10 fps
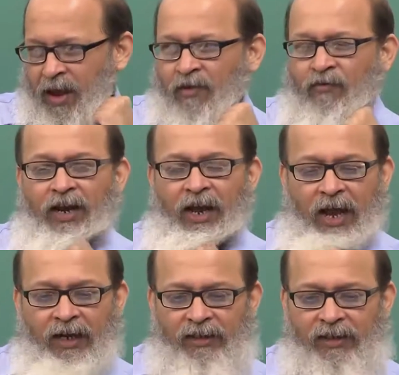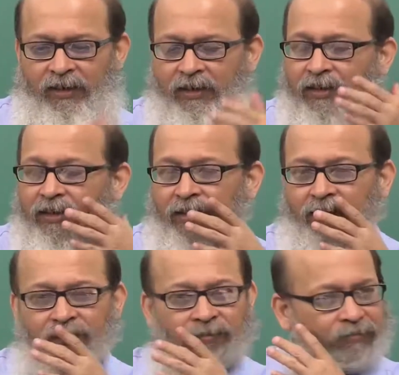when an actor,
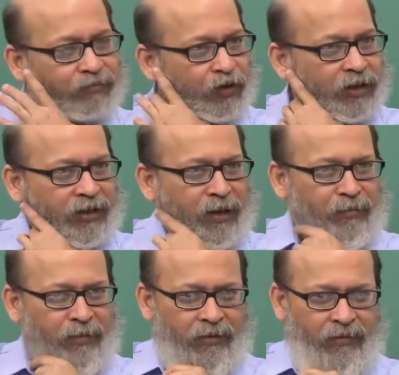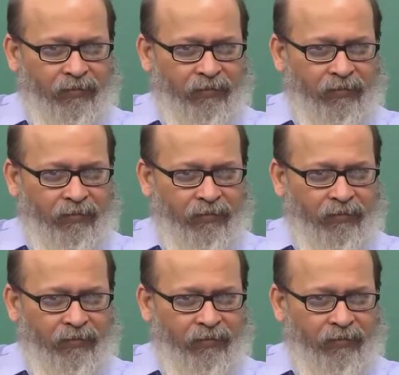for example,